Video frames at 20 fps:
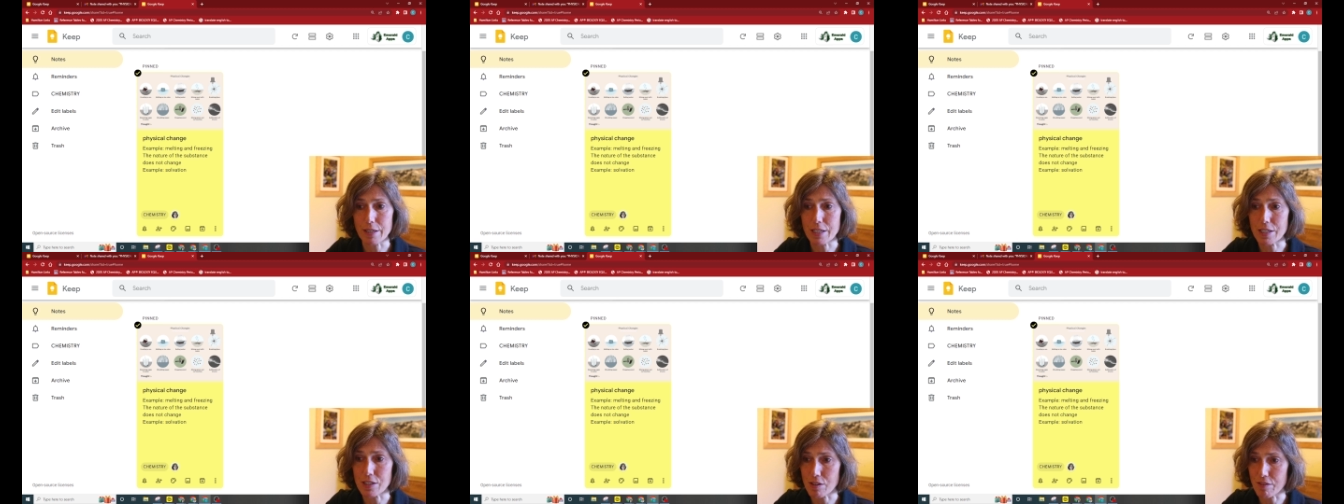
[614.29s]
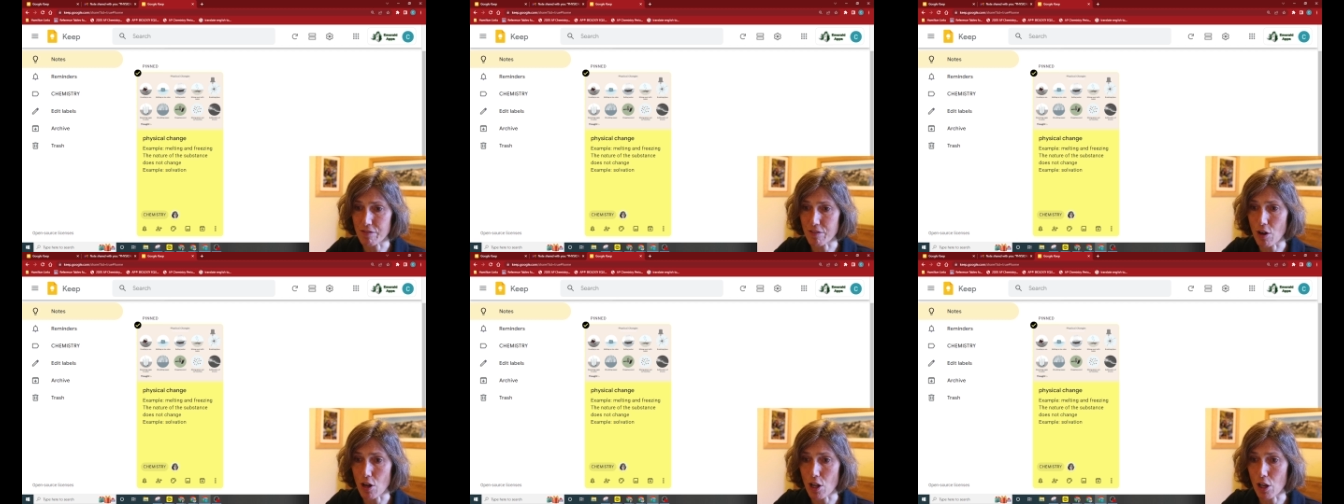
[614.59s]
is the
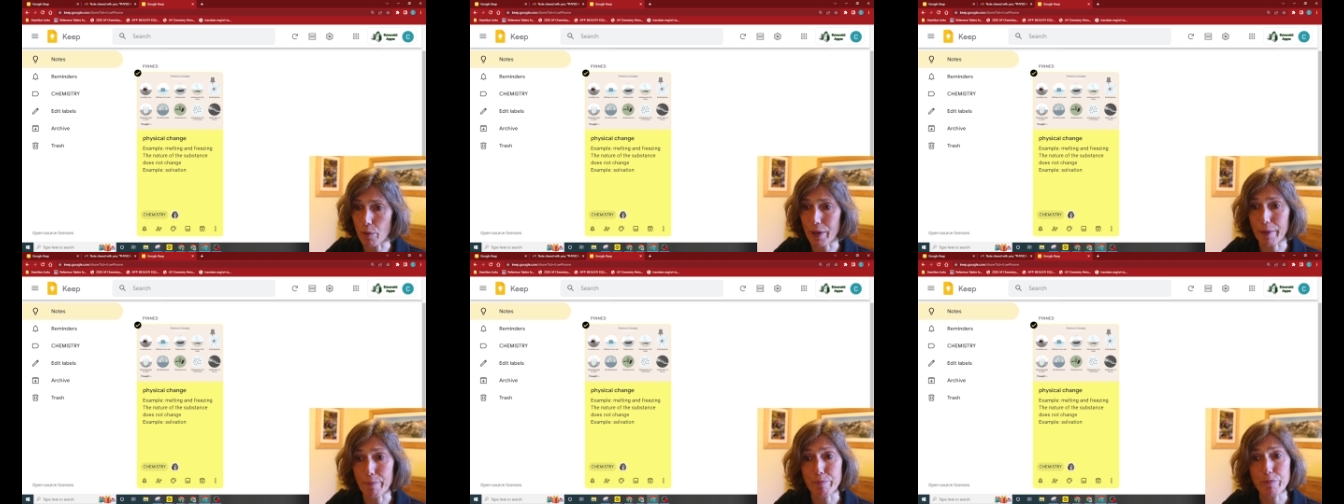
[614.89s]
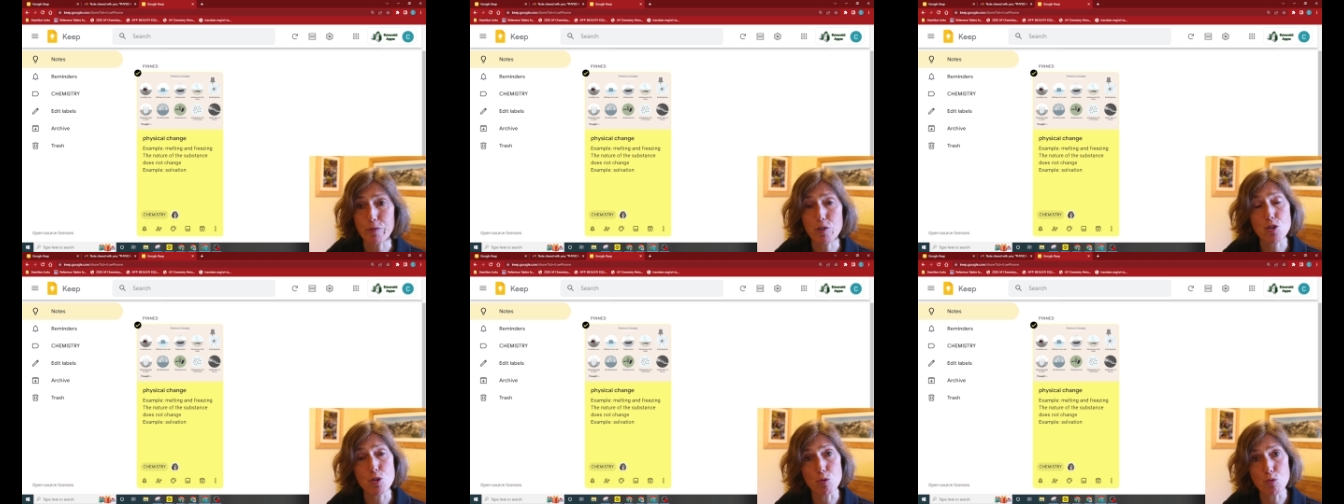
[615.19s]
following
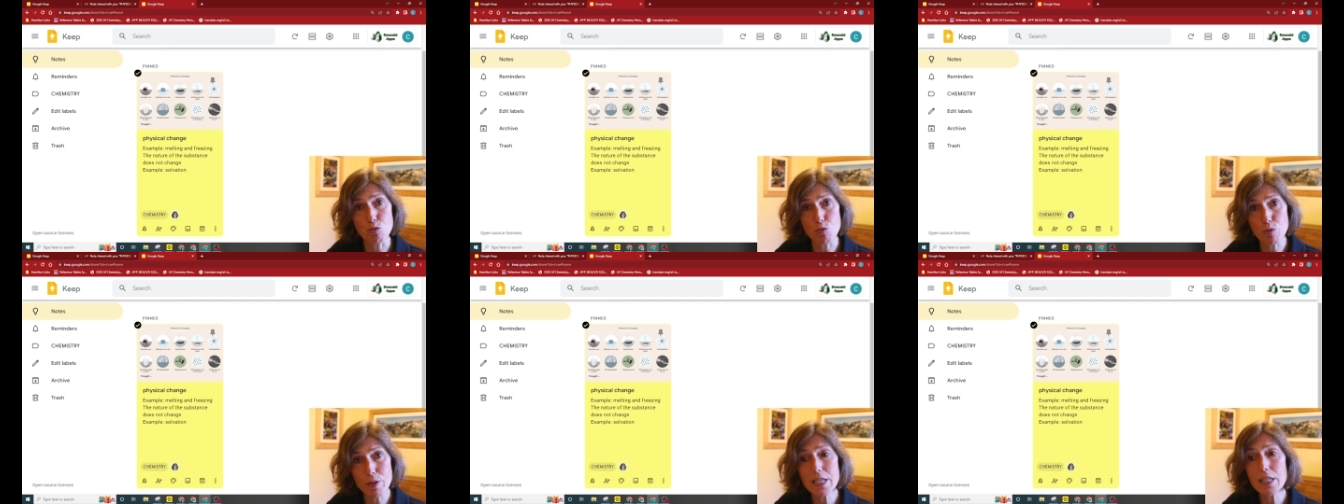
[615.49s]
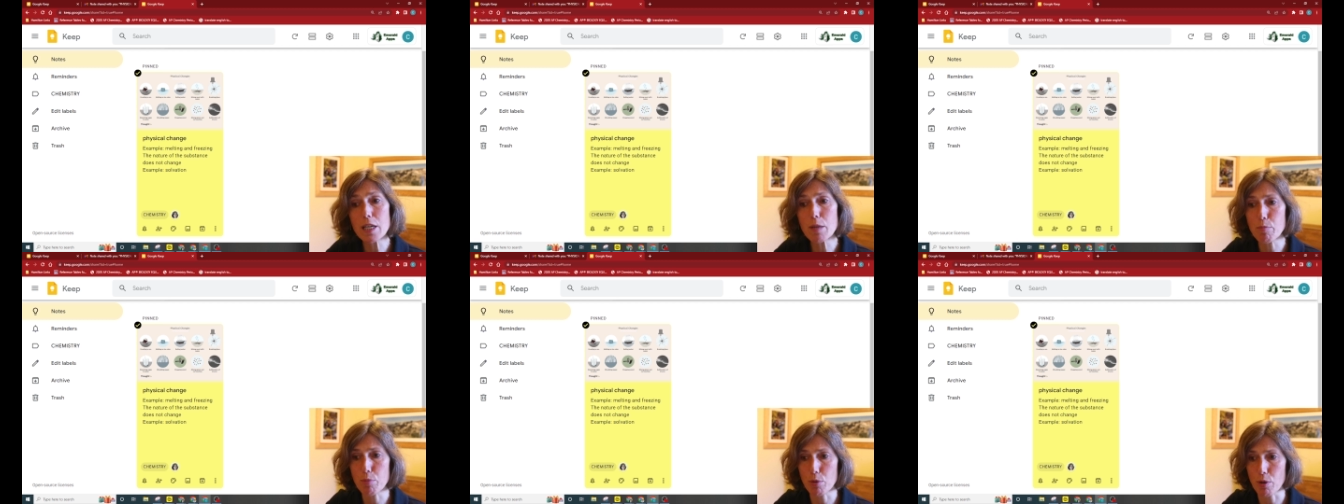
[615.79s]
to
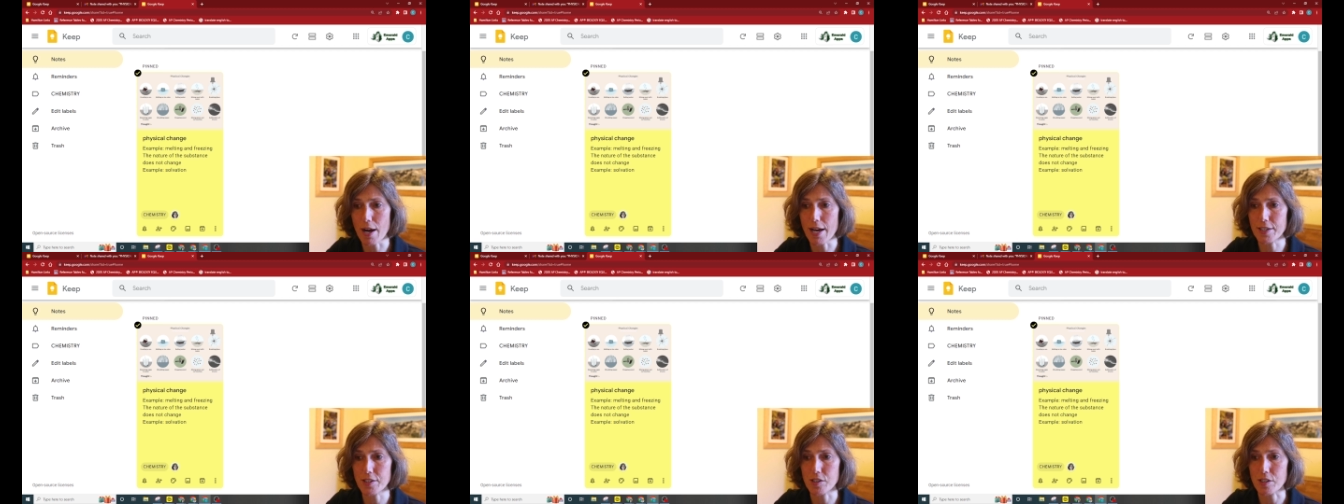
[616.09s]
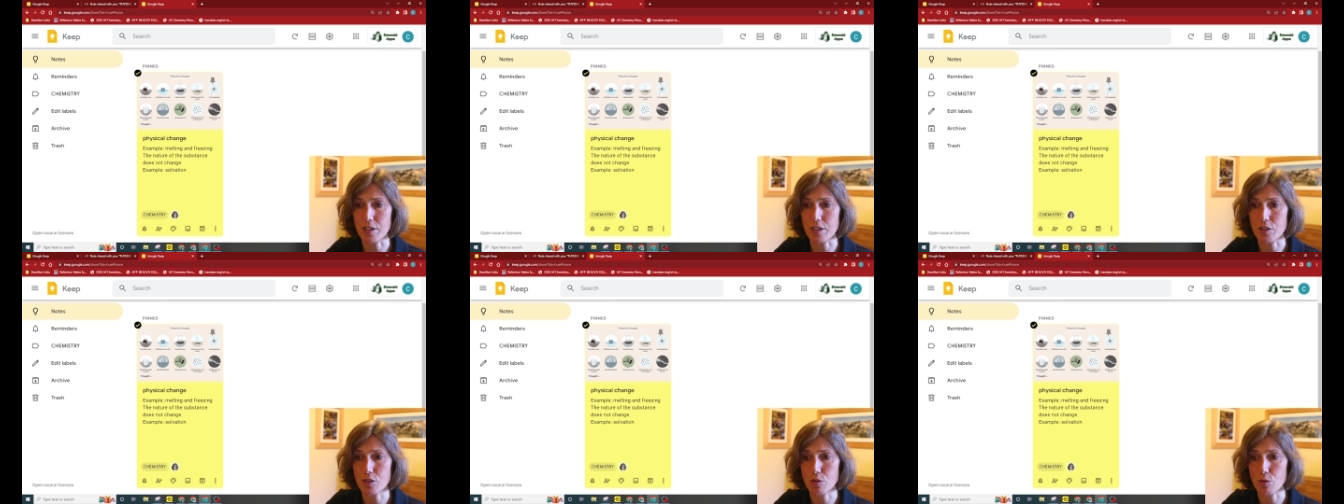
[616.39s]
really
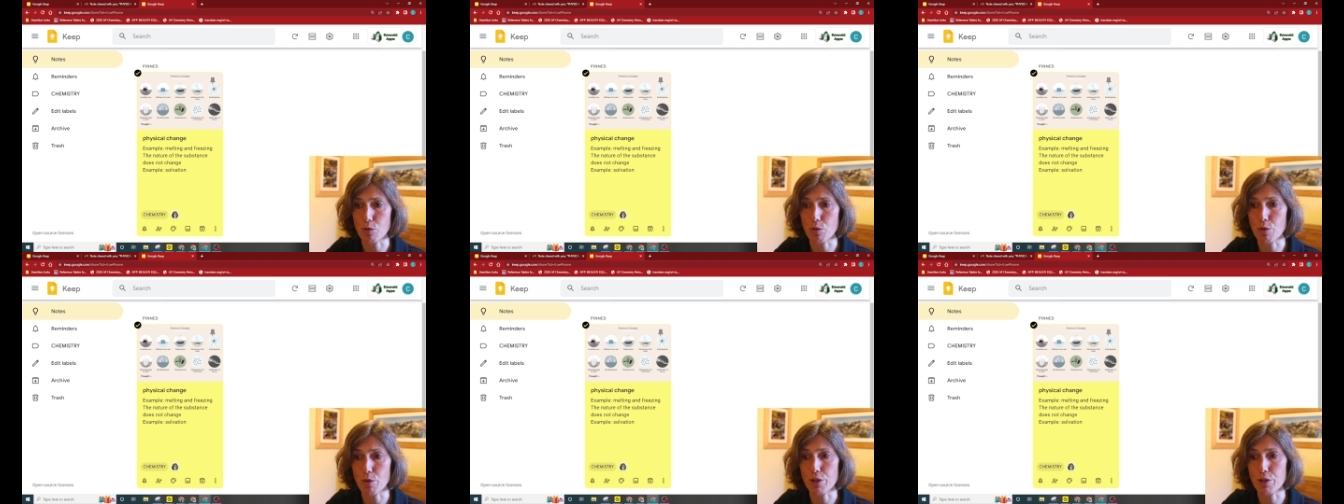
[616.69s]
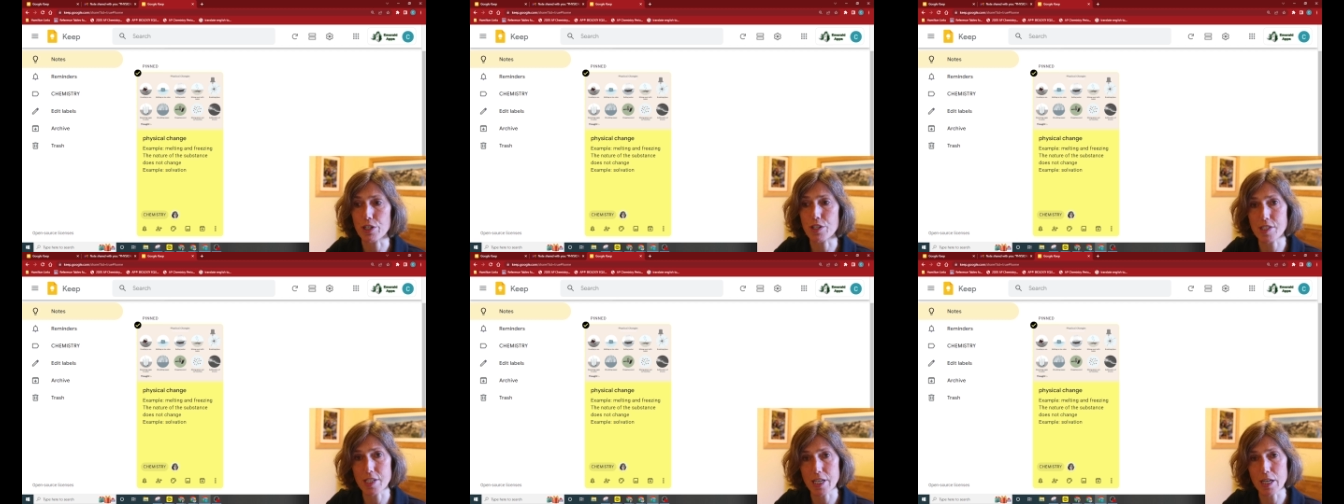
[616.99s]
process or to
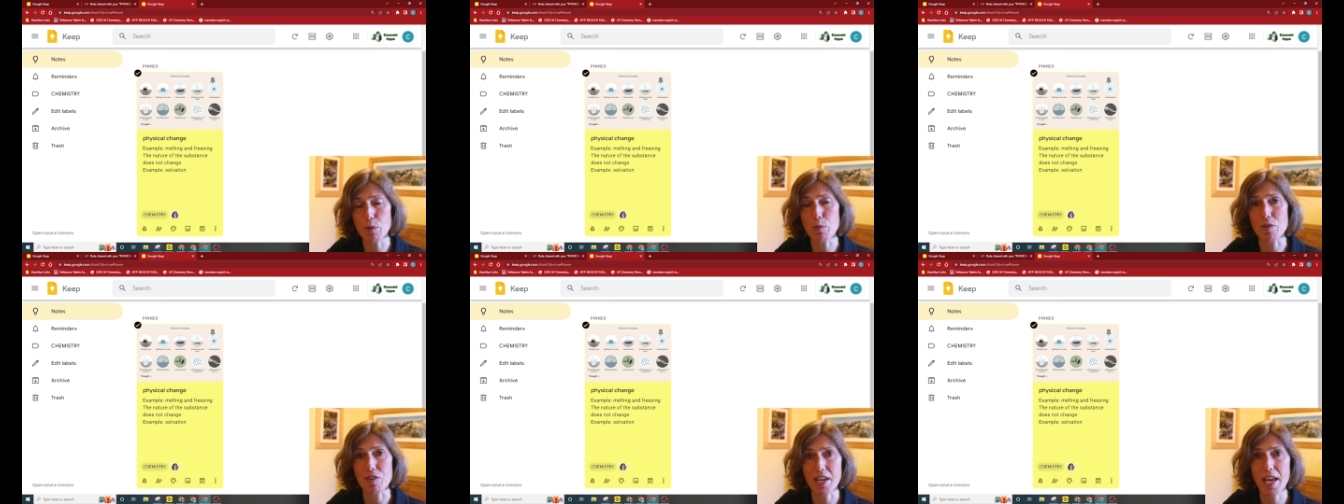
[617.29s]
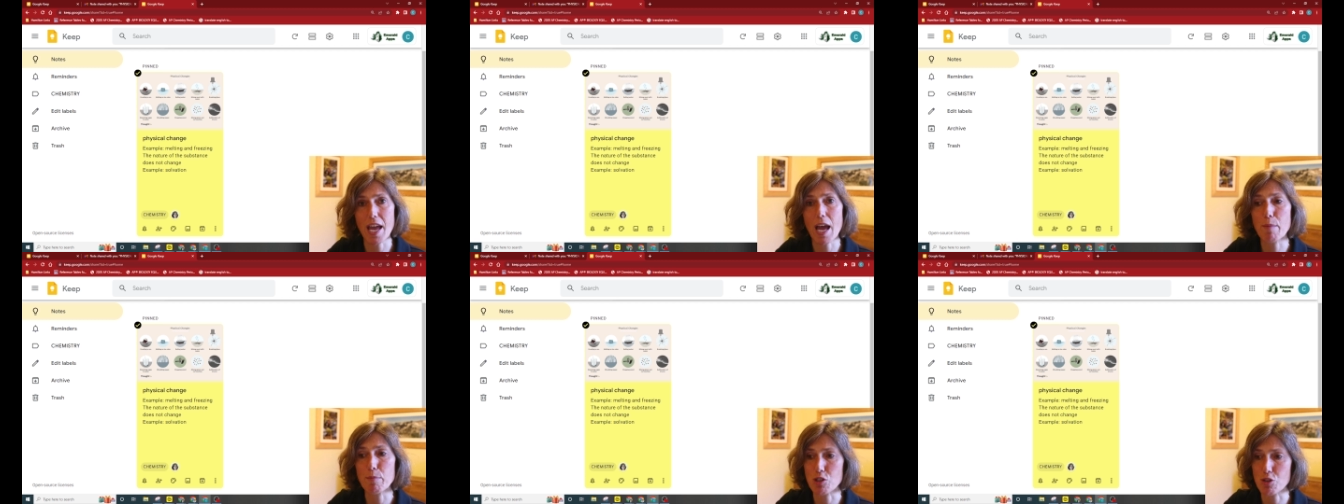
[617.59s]
stick with
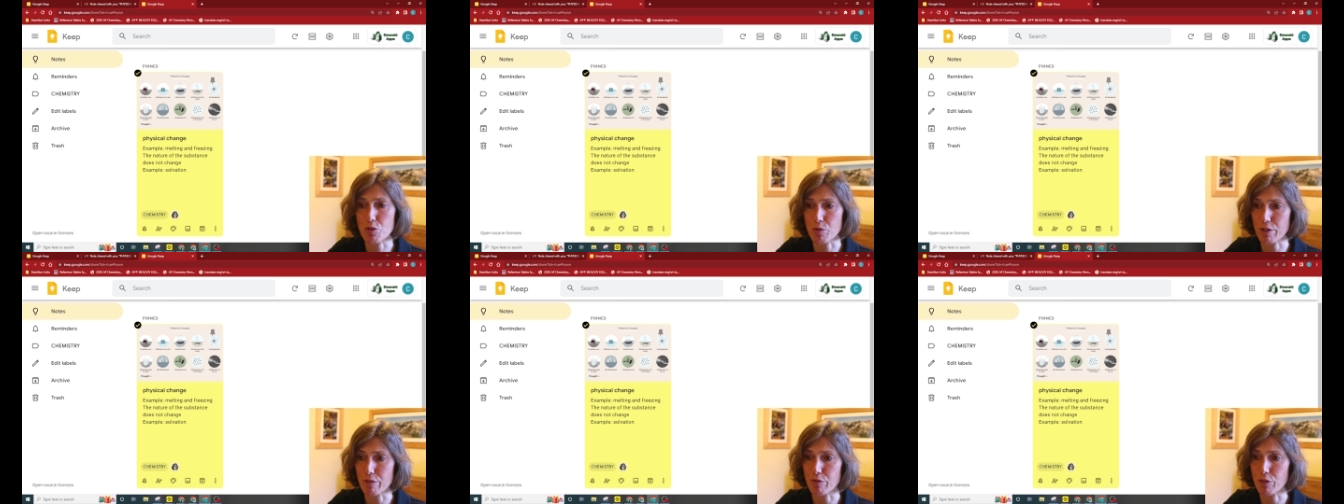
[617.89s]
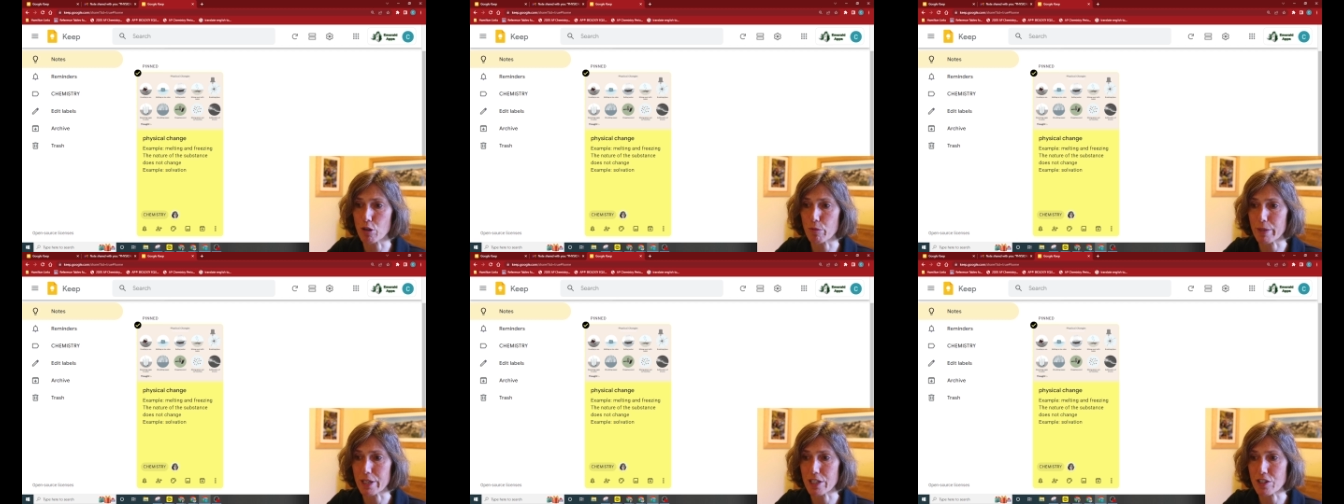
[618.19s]
chemistry
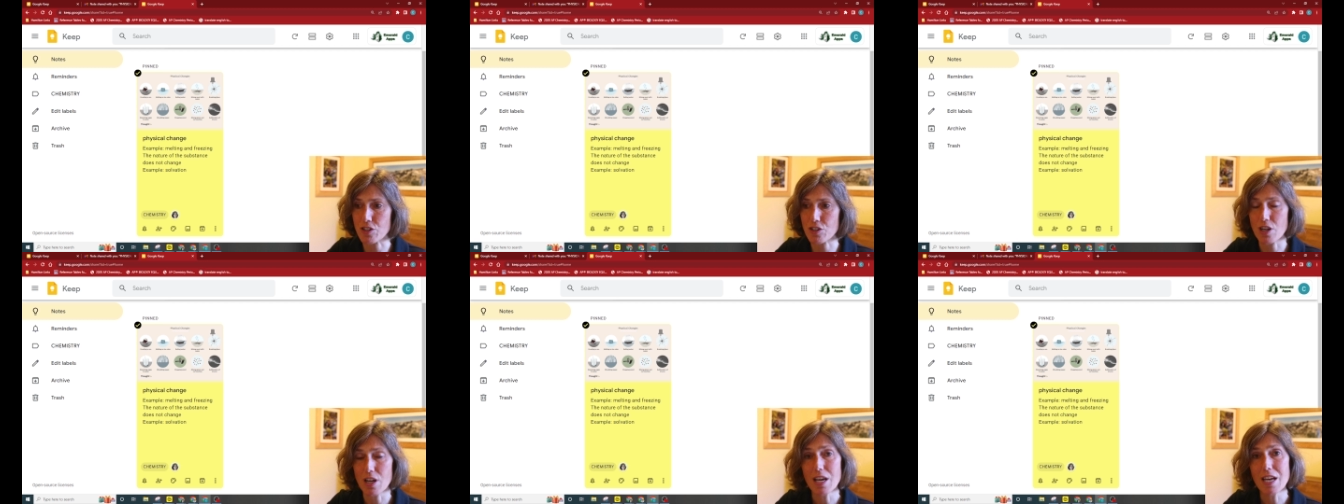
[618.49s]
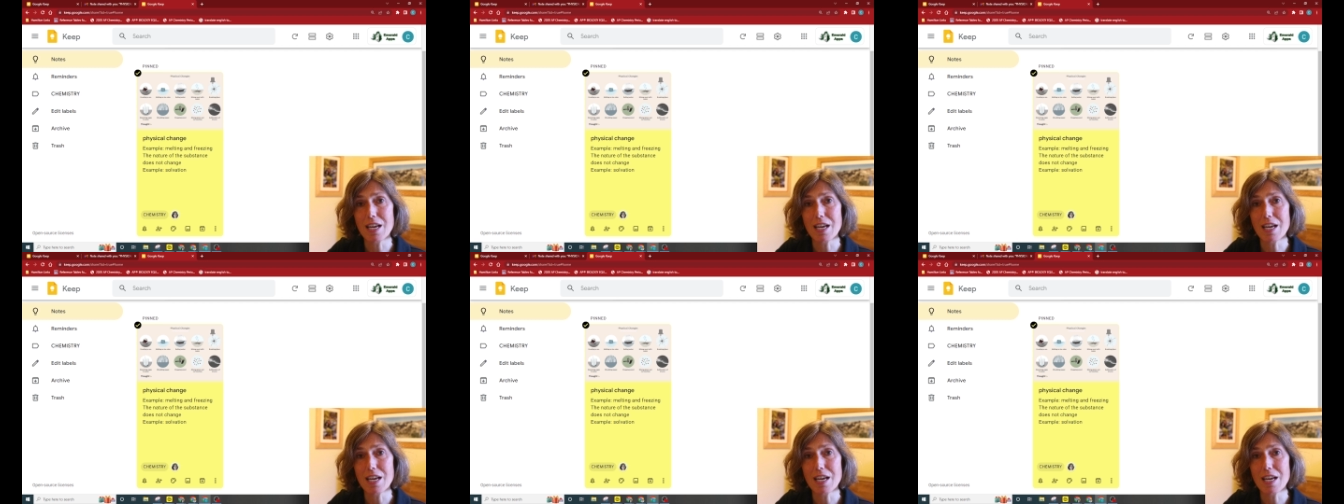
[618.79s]
verbiage,